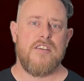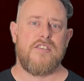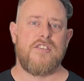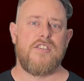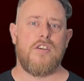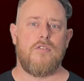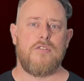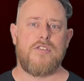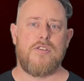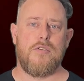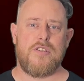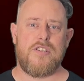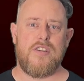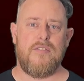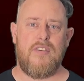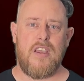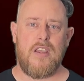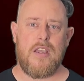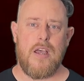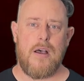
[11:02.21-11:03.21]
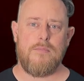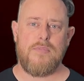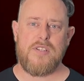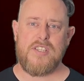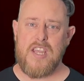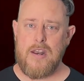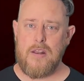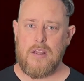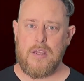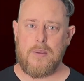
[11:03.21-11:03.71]
His sole source of income,
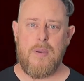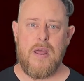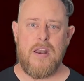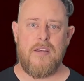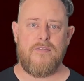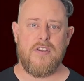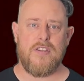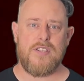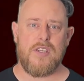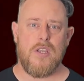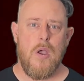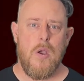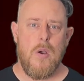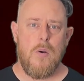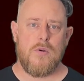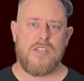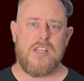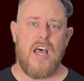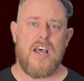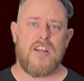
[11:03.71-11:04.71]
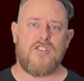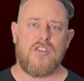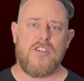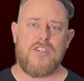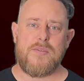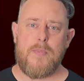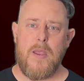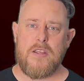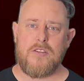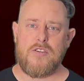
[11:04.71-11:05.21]
Centrelink benefits, was
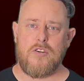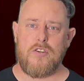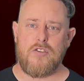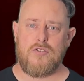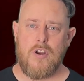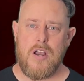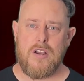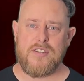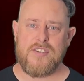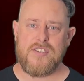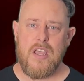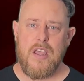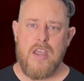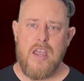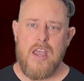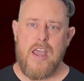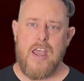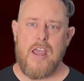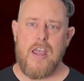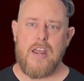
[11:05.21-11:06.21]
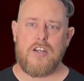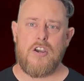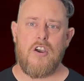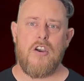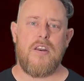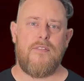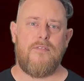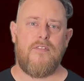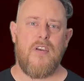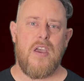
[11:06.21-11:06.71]
largely spent on drugs, and
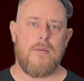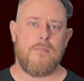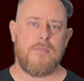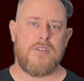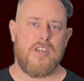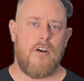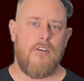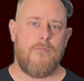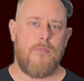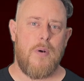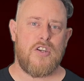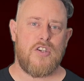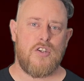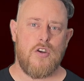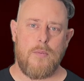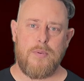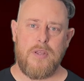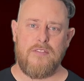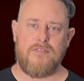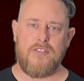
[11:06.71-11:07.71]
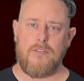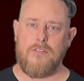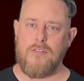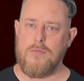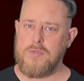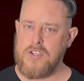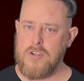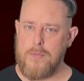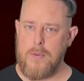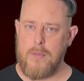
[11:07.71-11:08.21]
Codey fed himself by shoplifting
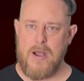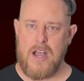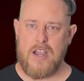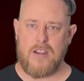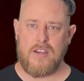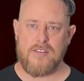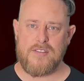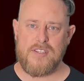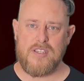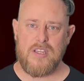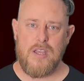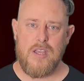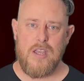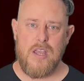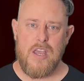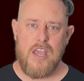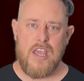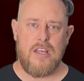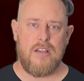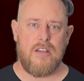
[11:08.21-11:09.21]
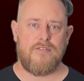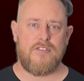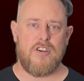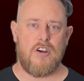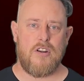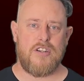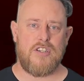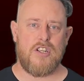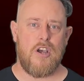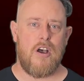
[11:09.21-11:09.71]
from supermarkets. He lived
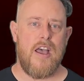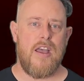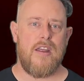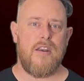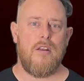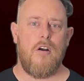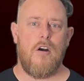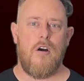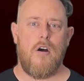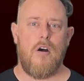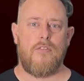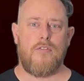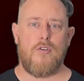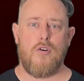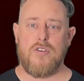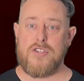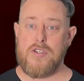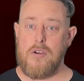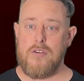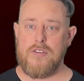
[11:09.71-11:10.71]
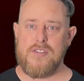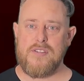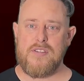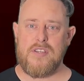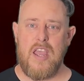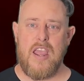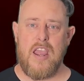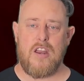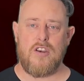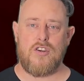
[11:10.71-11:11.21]
on a diet of
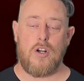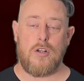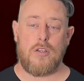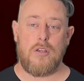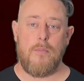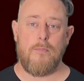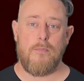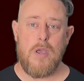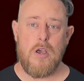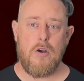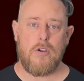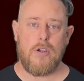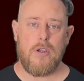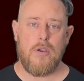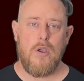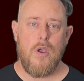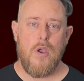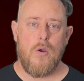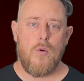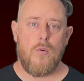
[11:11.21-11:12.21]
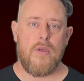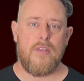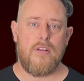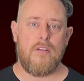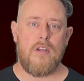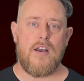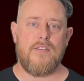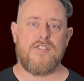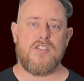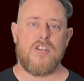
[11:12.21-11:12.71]
croissants and chocolate milk, with a
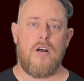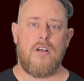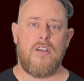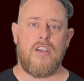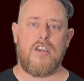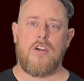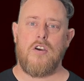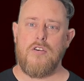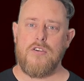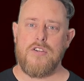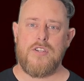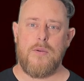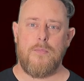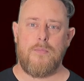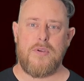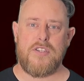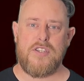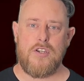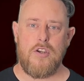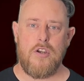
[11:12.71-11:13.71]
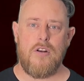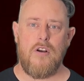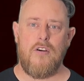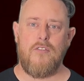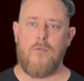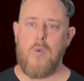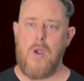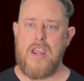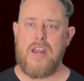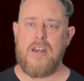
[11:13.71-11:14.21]
lifestyle in constant pursuit
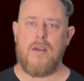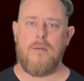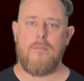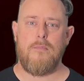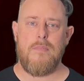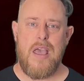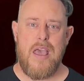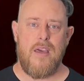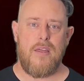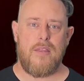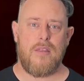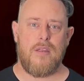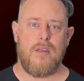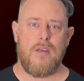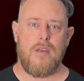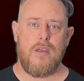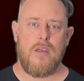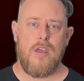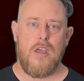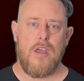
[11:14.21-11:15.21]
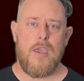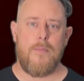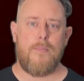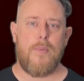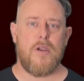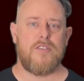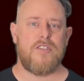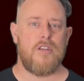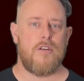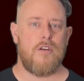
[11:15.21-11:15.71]
of weed and meth. He
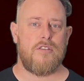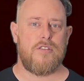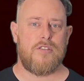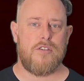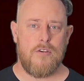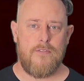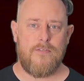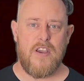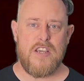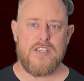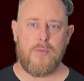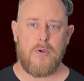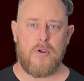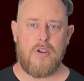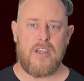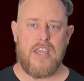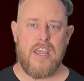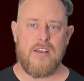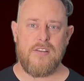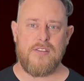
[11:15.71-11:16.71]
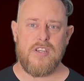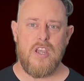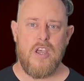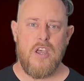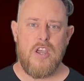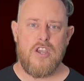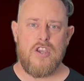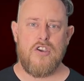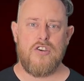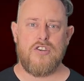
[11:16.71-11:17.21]
posted on two Facebook accounts,
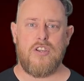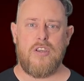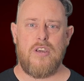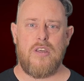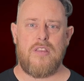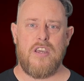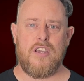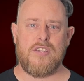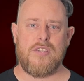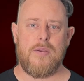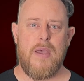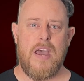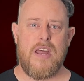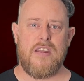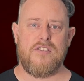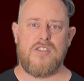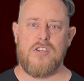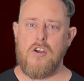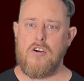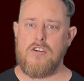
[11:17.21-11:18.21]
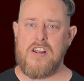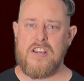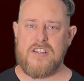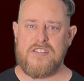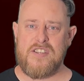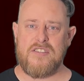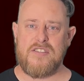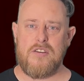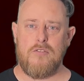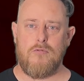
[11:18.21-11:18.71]
usually things about his non
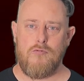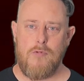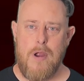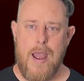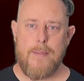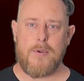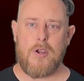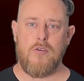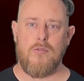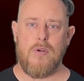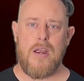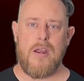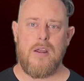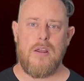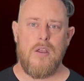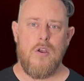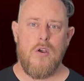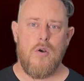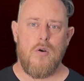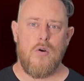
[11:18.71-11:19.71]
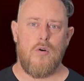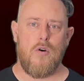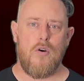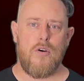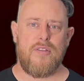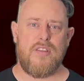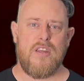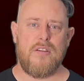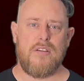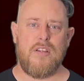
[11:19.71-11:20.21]
existent rap career
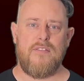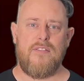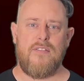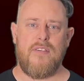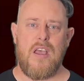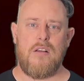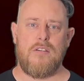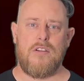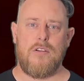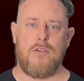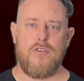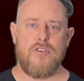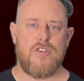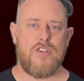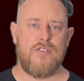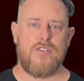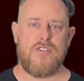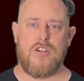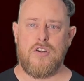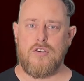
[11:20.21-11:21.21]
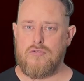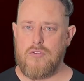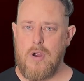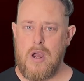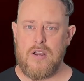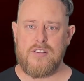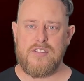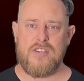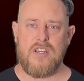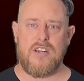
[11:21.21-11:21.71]
or thinly veiled allusions to
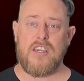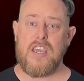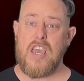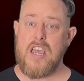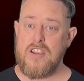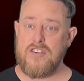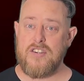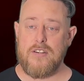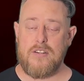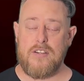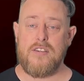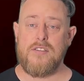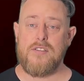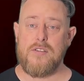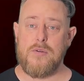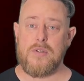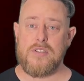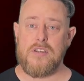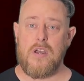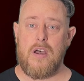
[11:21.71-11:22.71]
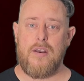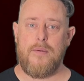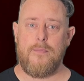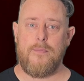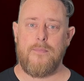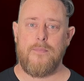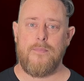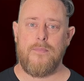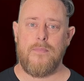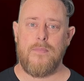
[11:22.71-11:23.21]
drugs and occasionally suicide.
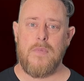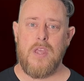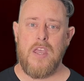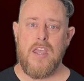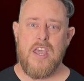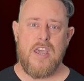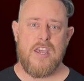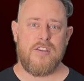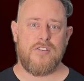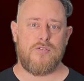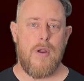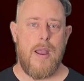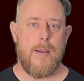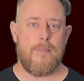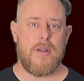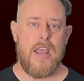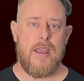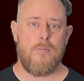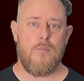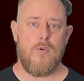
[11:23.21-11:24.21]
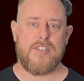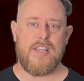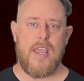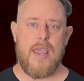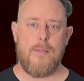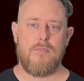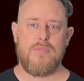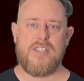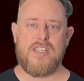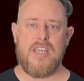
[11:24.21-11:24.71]
His rap name was
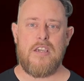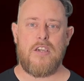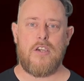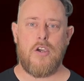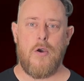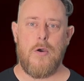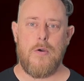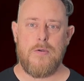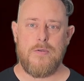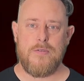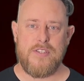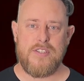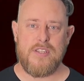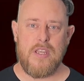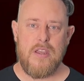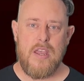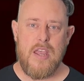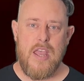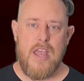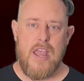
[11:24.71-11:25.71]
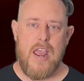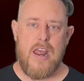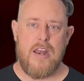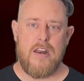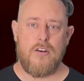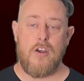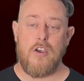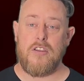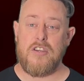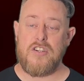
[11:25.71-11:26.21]
MC Codes, and
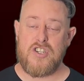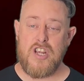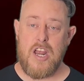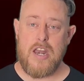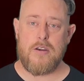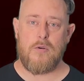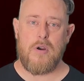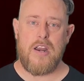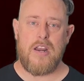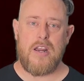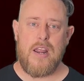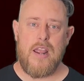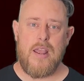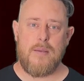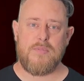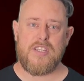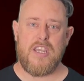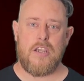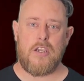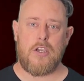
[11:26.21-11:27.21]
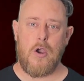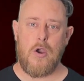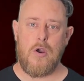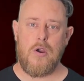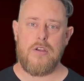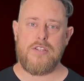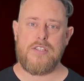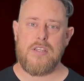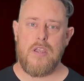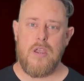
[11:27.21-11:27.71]
in early January, MC
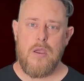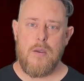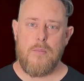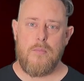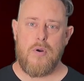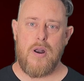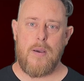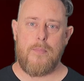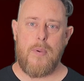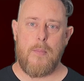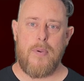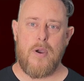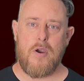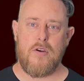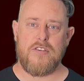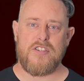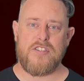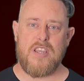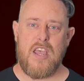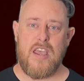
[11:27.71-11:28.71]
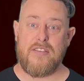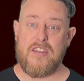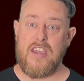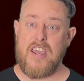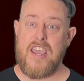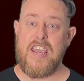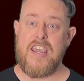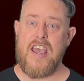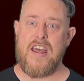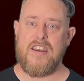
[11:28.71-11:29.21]
Codes put up a post saying
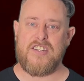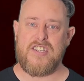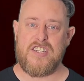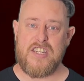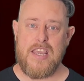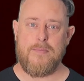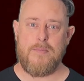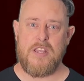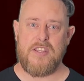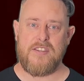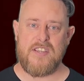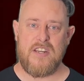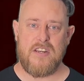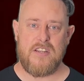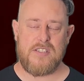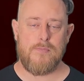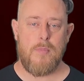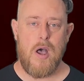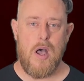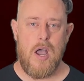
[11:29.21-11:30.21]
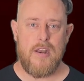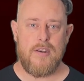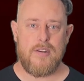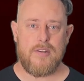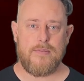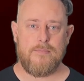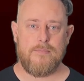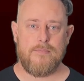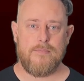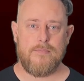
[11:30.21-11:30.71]
that he had demons in his
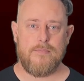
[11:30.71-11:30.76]
mind.